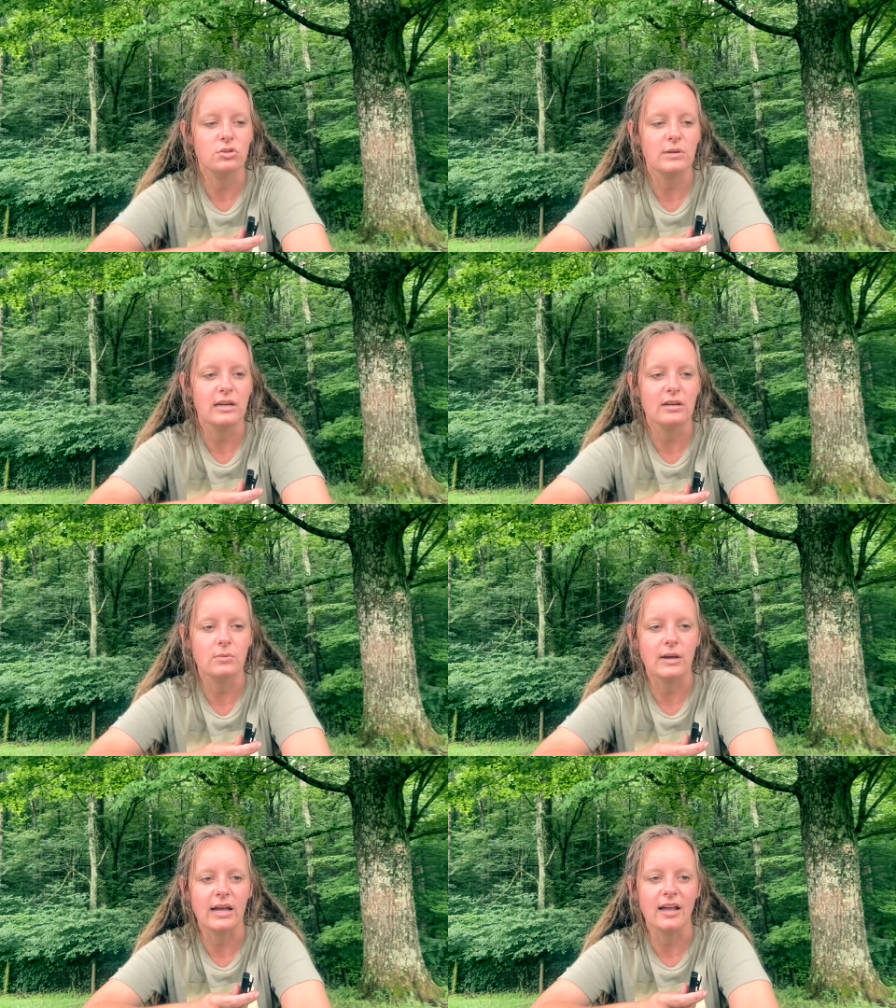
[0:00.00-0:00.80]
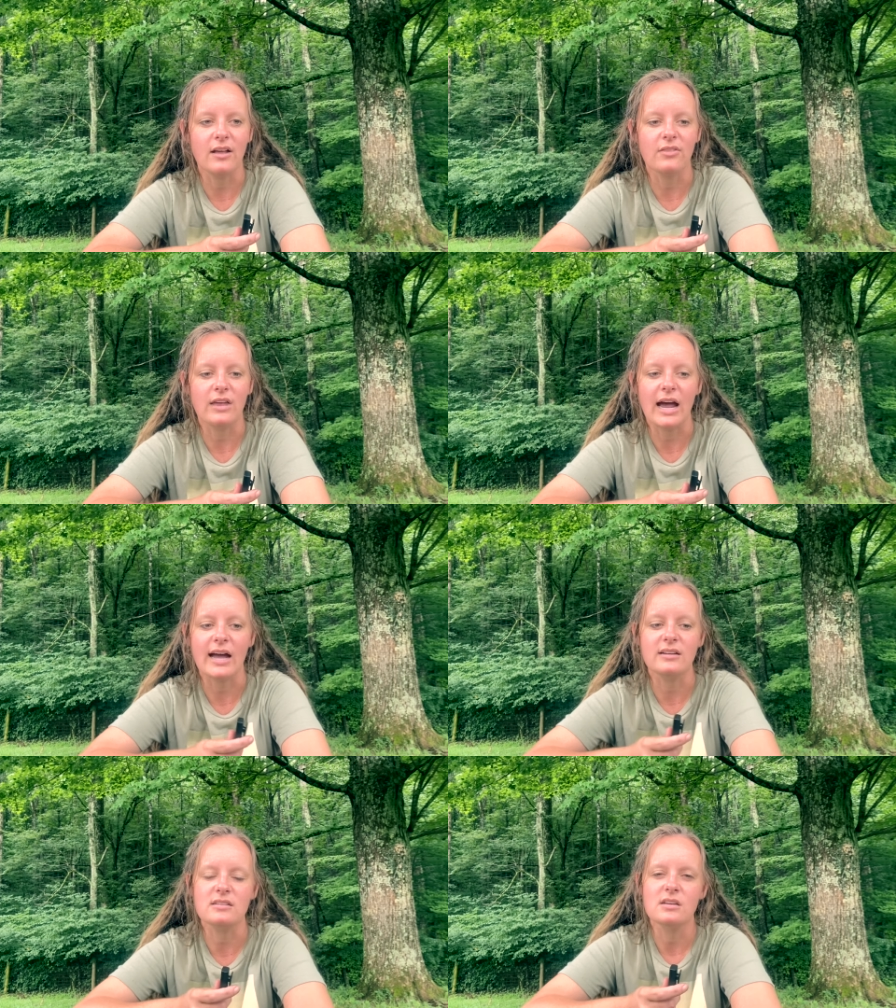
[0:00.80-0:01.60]
do it in a way
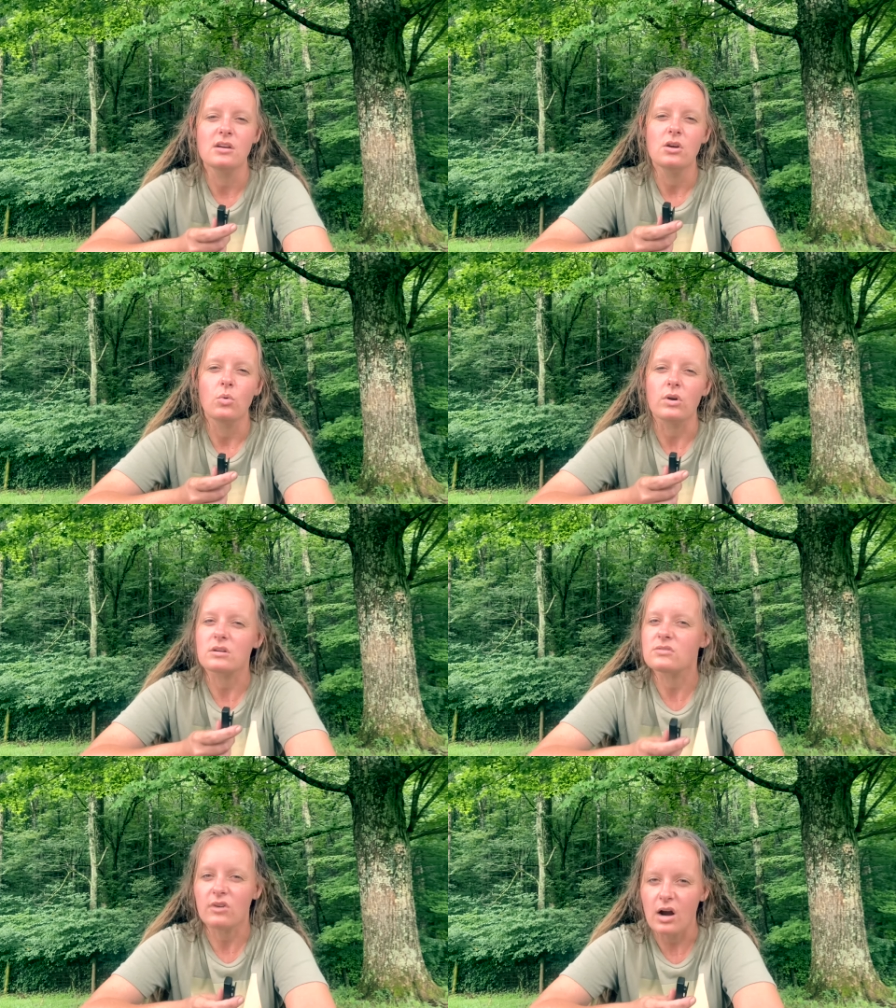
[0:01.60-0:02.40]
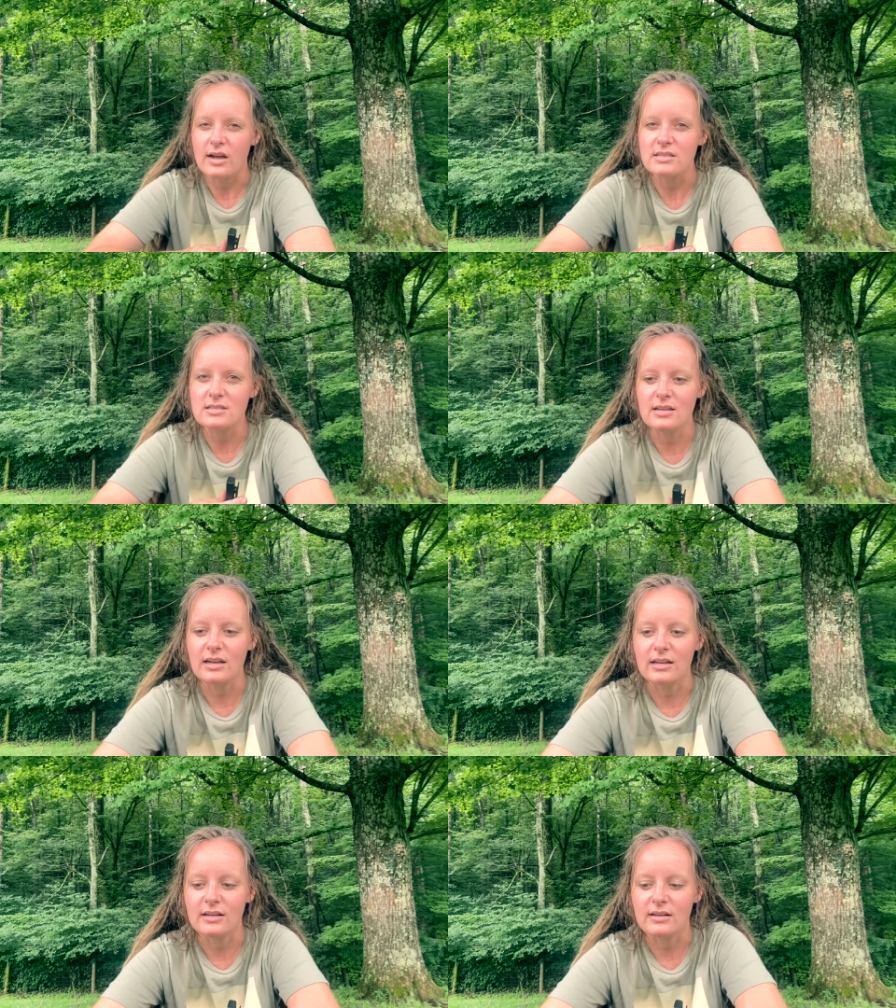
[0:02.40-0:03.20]
that works for us
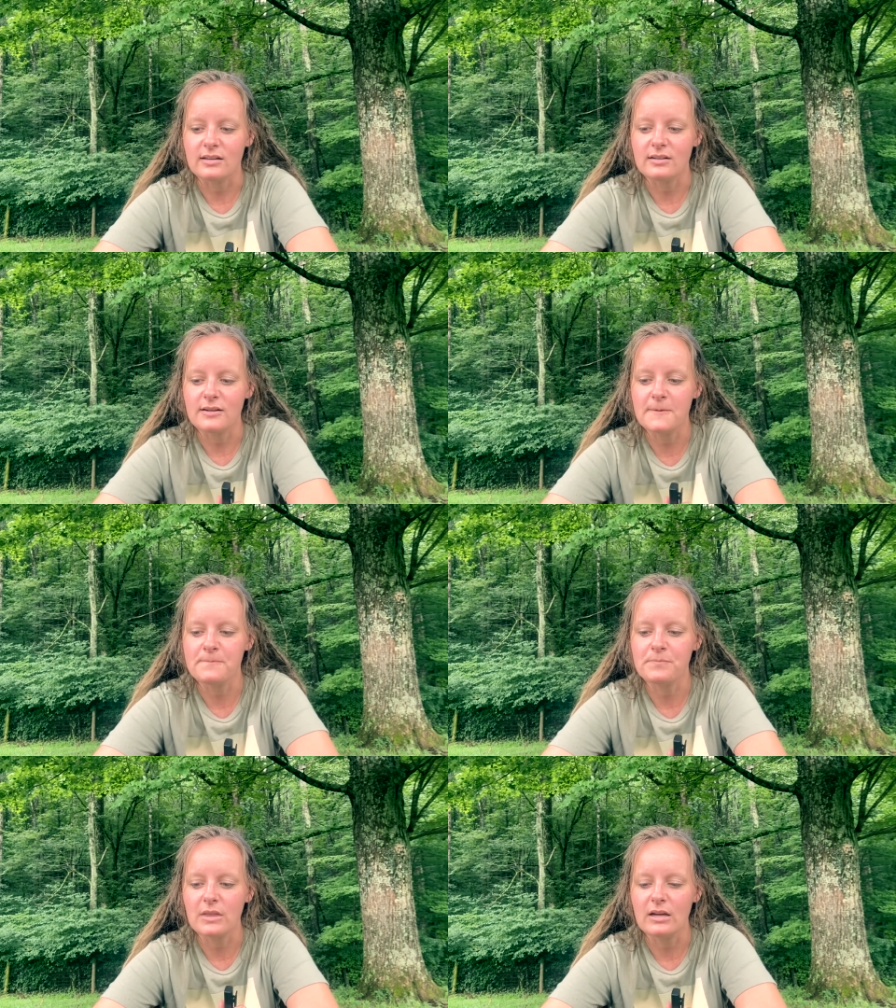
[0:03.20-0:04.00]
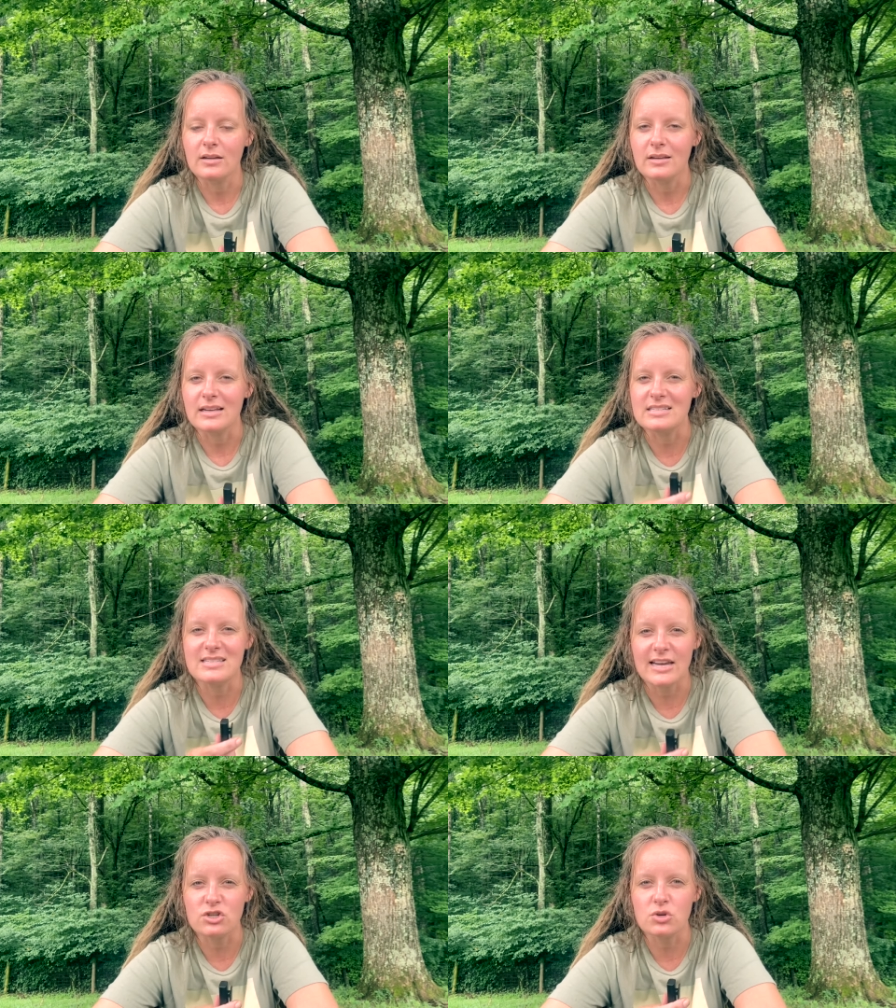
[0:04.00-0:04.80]
and is
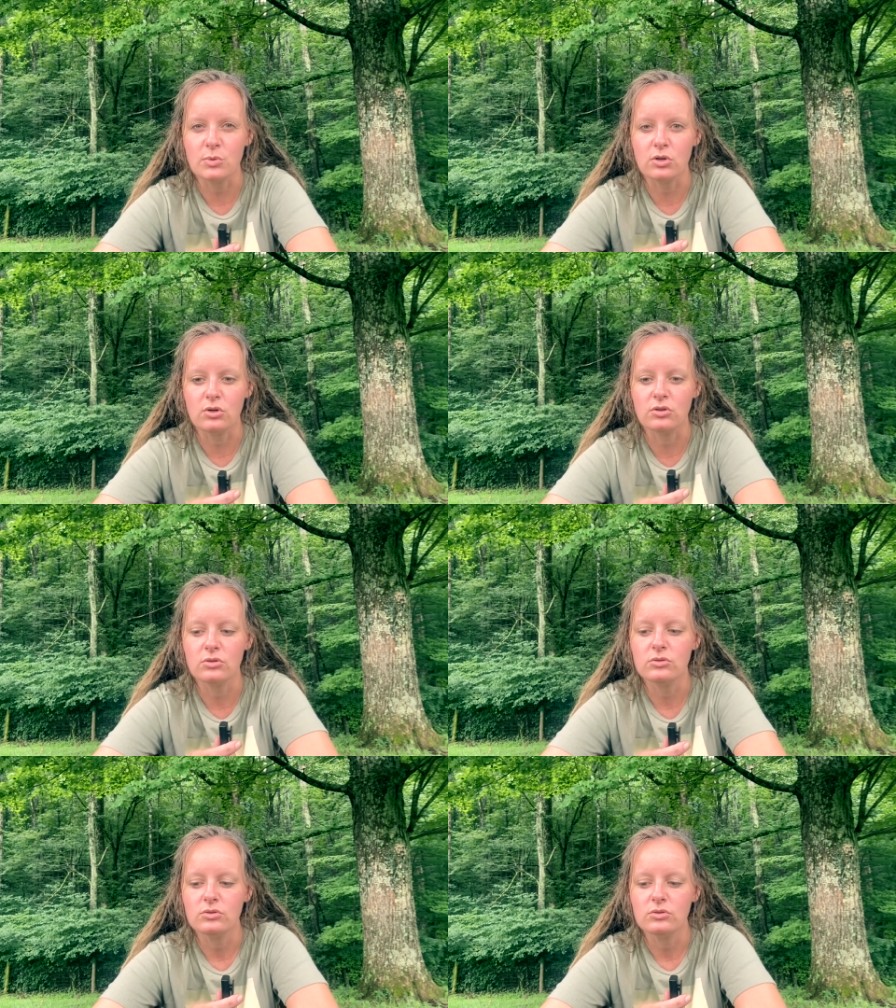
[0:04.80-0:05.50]
tangible